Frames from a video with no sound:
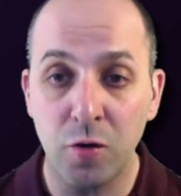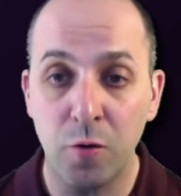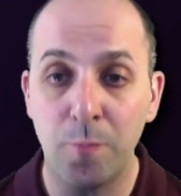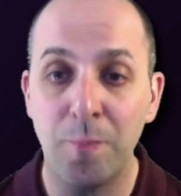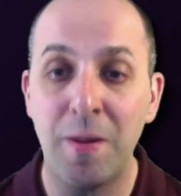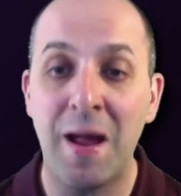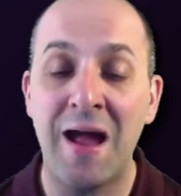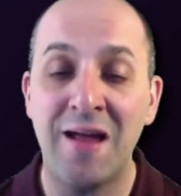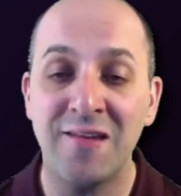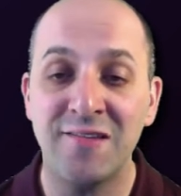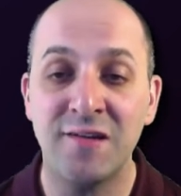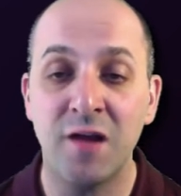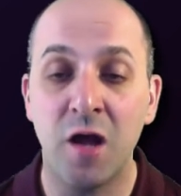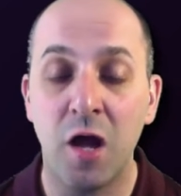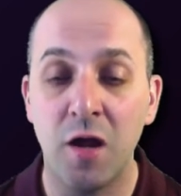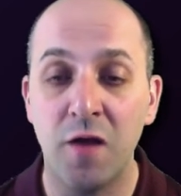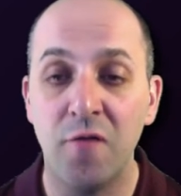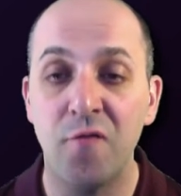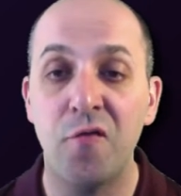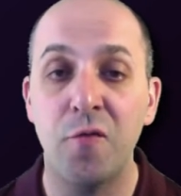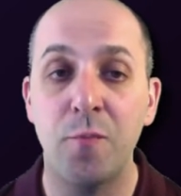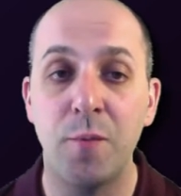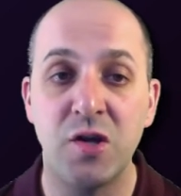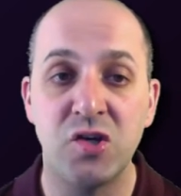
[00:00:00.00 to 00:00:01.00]
or passing on
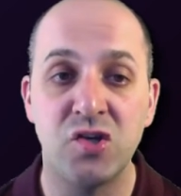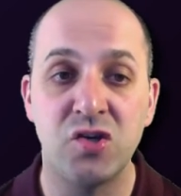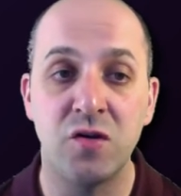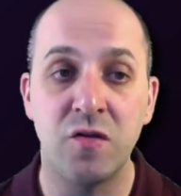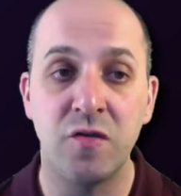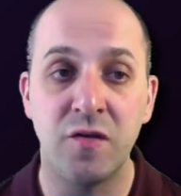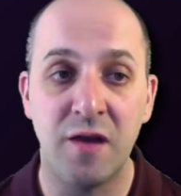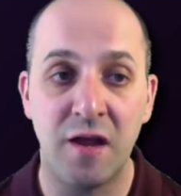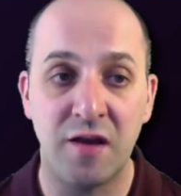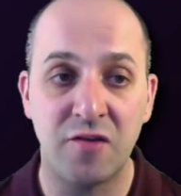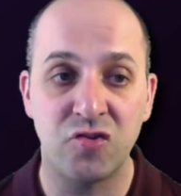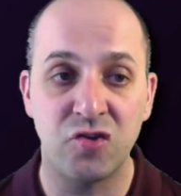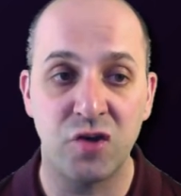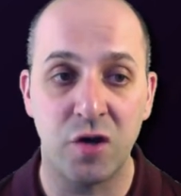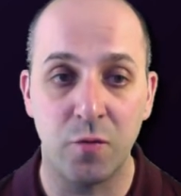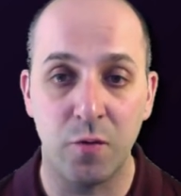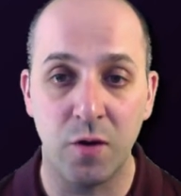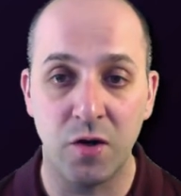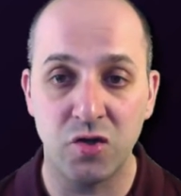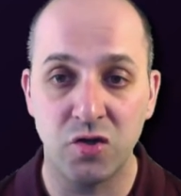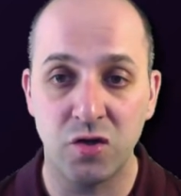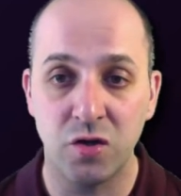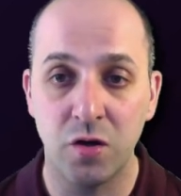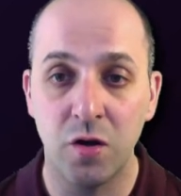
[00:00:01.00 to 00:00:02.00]
information to the next
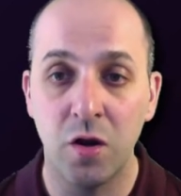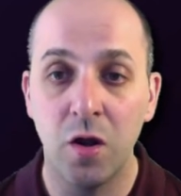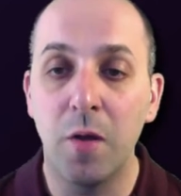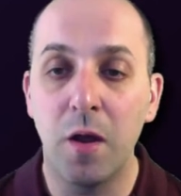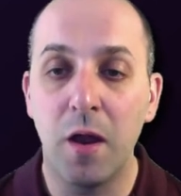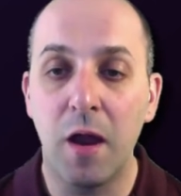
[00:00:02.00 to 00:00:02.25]
generation,